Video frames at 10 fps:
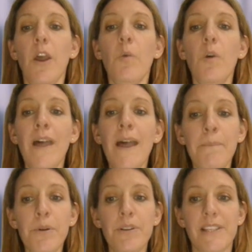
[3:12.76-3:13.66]
What
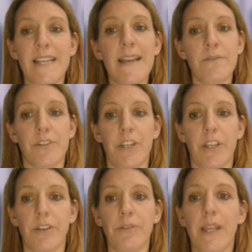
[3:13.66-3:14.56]
that boils down
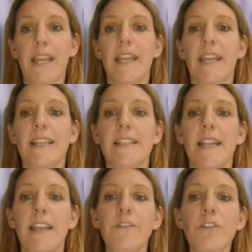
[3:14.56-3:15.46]
to is
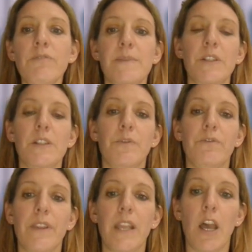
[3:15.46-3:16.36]
that if you're responsible
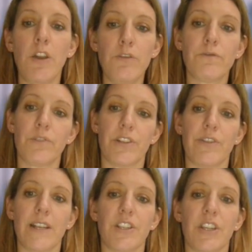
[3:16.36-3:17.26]
for the overall
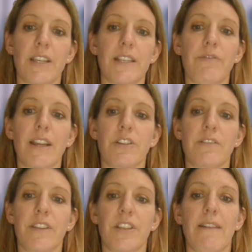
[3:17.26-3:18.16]
strategy and direction
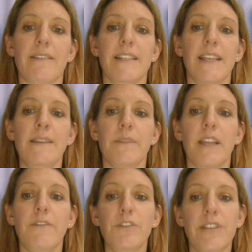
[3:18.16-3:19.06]
of the charity,
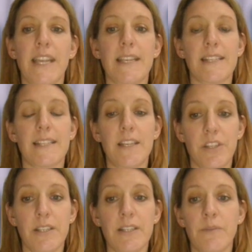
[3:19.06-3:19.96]
if you take
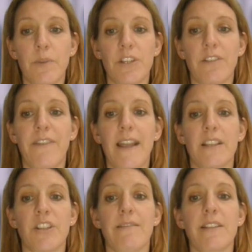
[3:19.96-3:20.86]
decisions which affect
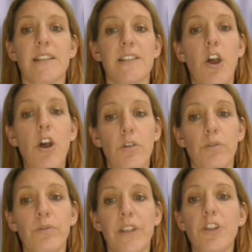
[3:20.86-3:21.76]
the charity as a
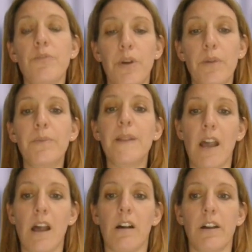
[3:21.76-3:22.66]
whole, then you
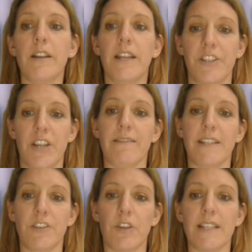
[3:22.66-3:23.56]
probably are a
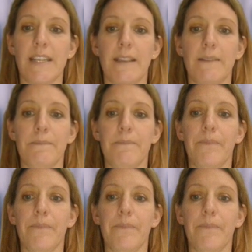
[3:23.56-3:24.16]
charity trustee.